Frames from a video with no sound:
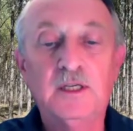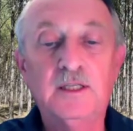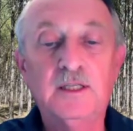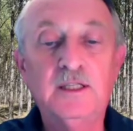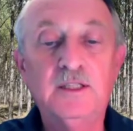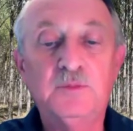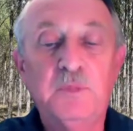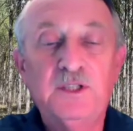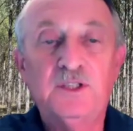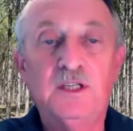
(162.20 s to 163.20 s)
It is
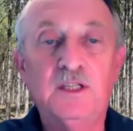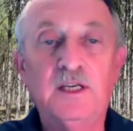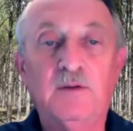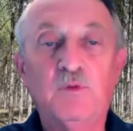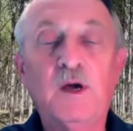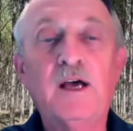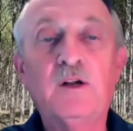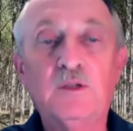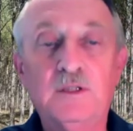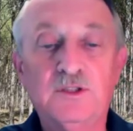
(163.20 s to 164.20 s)
basically a
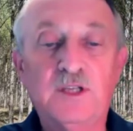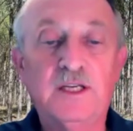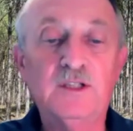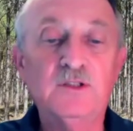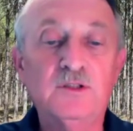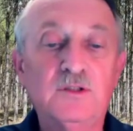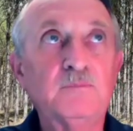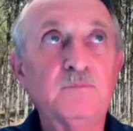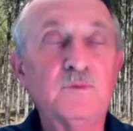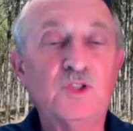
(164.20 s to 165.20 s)
varietal is a
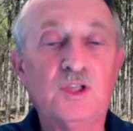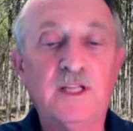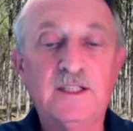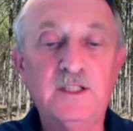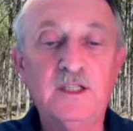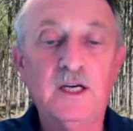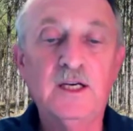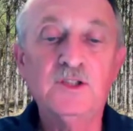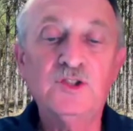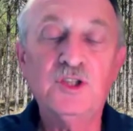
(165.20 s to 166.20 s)
selected
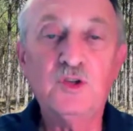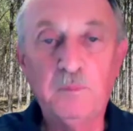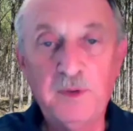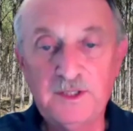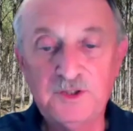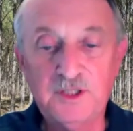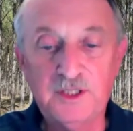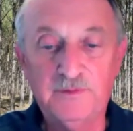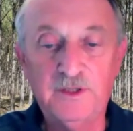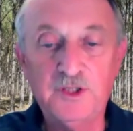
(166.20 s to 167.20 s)
single best
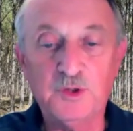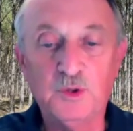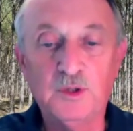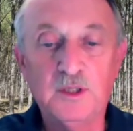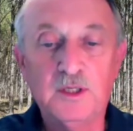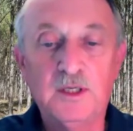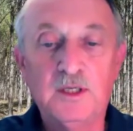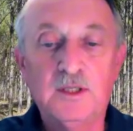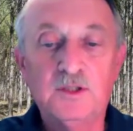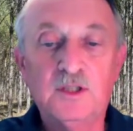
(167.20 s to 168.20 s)
individual
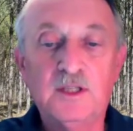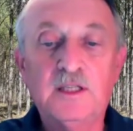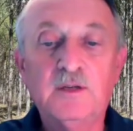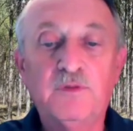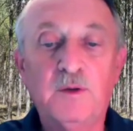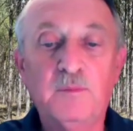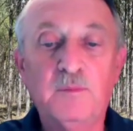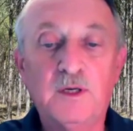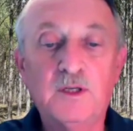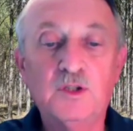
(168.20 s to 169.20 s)
selected from
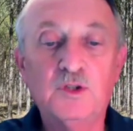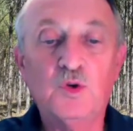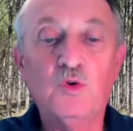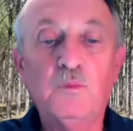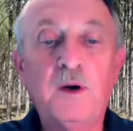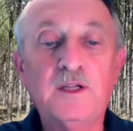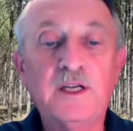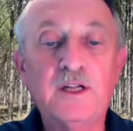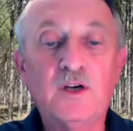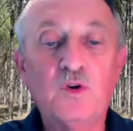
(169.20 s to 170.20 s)
controlled
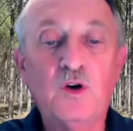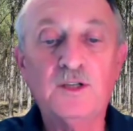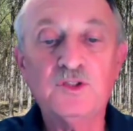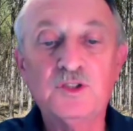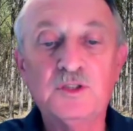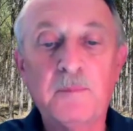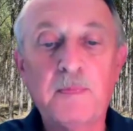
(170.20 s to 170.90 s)
pollinated crosses.